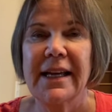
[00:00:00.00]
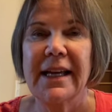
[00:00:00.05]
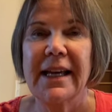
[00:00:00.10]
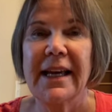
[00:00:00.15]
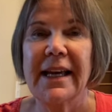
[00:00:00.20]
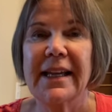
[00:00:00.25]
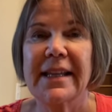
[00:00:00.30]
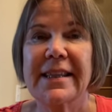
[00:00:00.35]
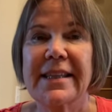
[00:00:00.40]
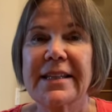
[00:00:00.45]

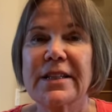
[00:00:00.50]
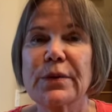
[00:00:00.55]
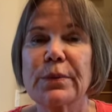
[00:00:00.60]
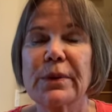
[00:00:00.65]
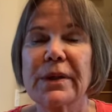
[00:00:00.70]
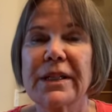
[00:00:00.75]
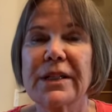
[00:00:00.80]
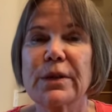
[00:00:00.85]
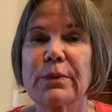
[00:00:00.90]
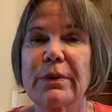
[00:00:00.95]
And this
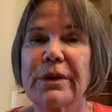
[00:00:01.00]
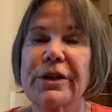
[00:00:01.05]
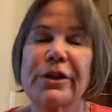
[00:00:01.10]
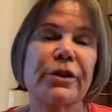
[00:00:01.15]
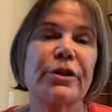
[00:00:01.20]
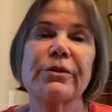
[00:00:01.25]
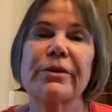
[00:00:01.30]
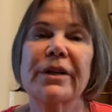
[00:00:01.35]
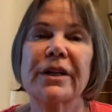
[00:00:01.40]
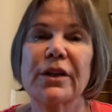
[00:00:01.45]
one is where you're
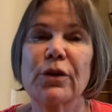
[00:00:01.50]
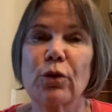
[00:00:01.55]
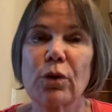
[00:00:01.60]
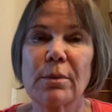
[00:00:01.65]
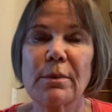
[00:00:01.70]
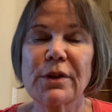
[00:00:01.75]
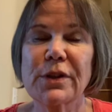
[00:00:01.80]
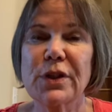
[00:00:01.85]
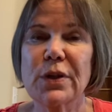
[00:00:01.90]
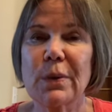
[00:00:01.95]
doing a
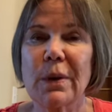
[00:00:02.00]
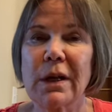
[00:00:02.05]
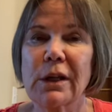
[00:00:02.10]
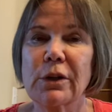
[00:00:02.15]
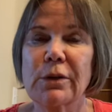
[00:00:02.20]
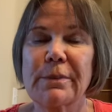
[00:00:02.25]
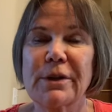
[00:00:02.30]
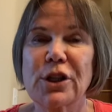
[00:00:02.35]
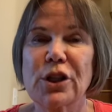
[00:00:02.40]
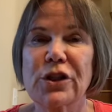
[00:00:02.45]
normal swallow,
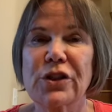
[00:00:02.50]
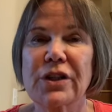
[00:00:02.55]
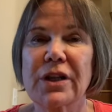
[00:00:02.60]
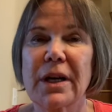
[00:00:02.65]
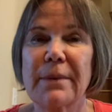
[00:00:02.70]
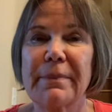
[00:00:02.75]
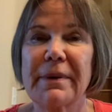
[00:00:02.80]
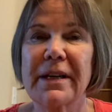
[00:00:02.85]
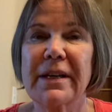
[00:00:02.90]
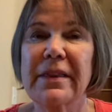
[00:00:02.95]
but you're
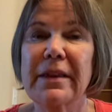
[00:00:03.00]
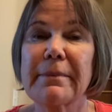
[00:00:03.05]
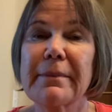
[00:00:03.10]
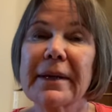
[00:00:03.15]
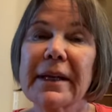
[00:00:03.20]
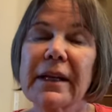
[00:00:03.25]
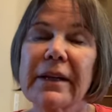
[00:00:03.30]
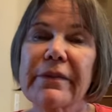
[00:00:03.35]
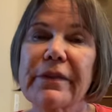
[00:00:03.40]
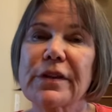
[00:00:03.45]
stopping in the
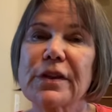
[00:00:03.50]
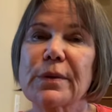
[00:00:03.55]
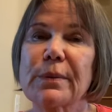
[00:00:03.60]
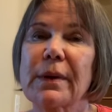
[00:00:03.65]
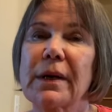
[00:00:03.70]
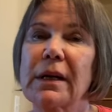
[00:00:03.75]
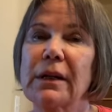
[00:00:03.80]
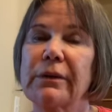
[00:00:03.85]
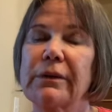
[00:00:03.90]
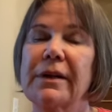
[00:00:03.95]
middle of the
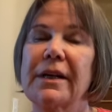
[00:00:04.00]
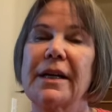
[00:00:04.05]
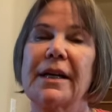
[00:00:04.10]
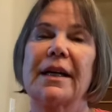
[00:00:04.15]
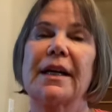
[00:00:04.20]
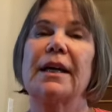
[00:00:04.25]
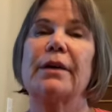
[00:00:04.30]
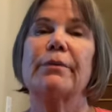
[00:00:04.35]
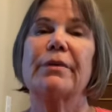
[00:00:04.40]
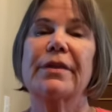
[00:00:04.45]
swallow.
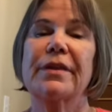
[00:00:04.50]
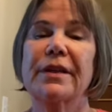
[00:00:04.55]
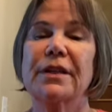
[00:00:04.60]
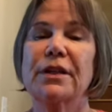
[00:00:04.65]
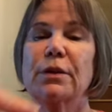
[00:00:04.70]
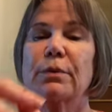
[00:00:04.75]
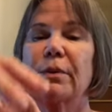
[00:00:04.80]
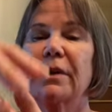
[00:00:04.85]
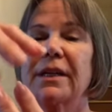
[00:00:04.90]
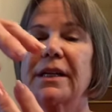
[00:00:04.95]
And with
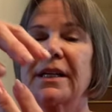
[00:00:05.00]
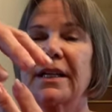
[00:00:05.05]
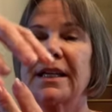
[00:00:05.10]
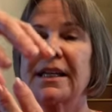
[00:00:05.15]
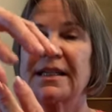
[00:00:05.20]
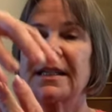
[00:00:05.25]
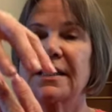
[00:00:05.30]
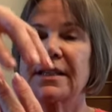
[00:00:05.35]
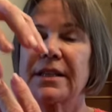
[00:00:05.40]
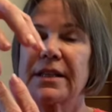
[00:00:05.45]
this one,
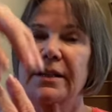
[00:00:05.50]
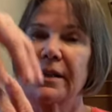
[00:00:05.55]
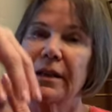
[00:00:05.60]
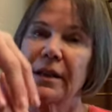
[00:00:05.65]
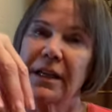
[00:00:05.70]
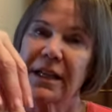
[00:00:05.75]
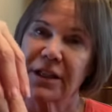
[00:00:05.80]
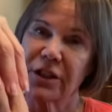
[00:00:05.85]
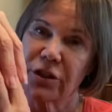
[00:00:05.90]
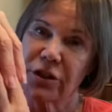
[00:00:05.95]
it's the
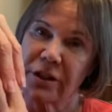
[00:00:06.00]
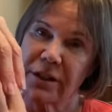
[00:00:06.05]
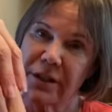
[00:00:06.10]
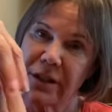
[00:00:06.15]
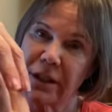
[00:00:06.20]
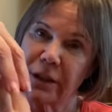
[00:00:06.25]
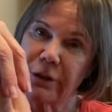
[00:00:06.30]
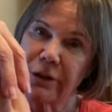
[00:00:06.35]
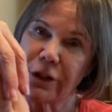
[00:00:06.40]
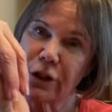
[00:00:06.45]

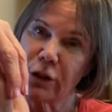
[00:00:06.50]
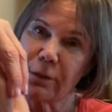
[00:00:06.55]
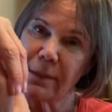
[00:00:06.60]
extrinsic laryngeal